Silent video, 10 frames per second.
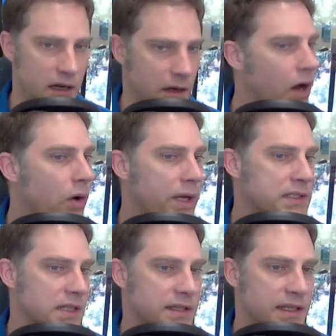No,
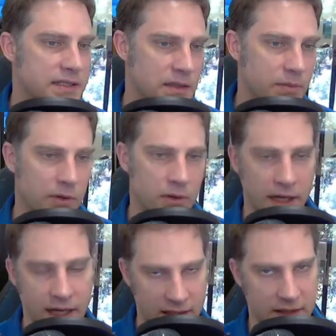it's not that simple.
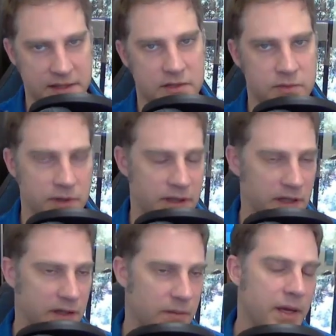Again, unless it's really
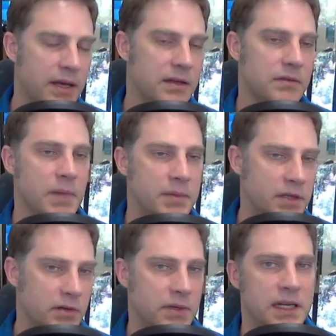uncompetitive. Maybe you
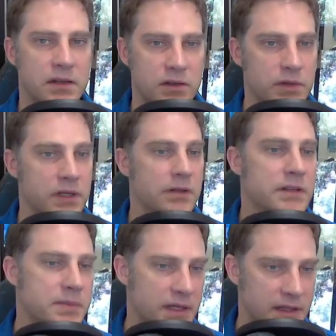don't need to do nearly
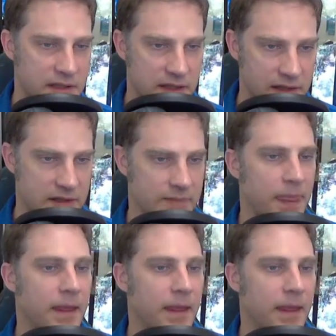as many of these things.